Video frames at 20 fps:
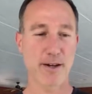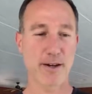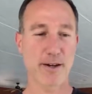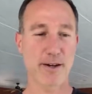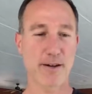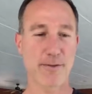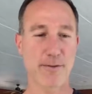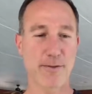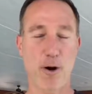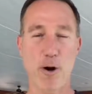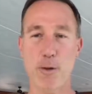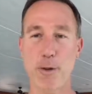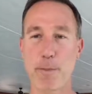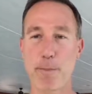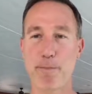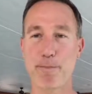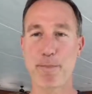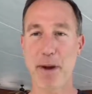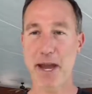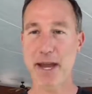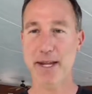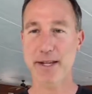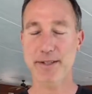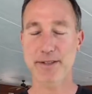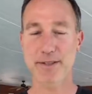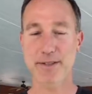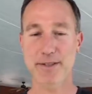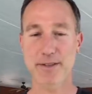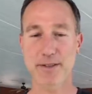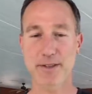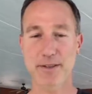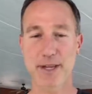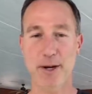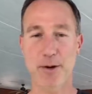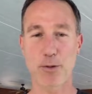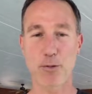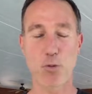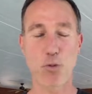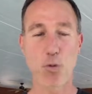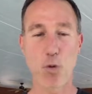of all the banks that
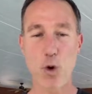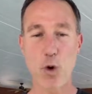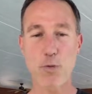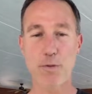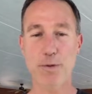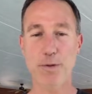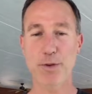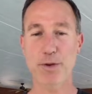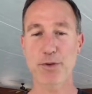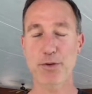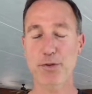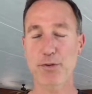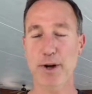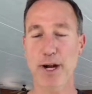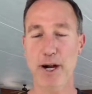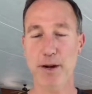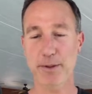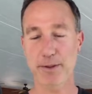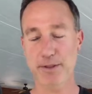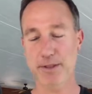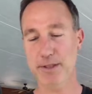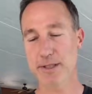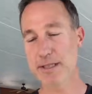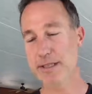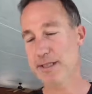are woven throughout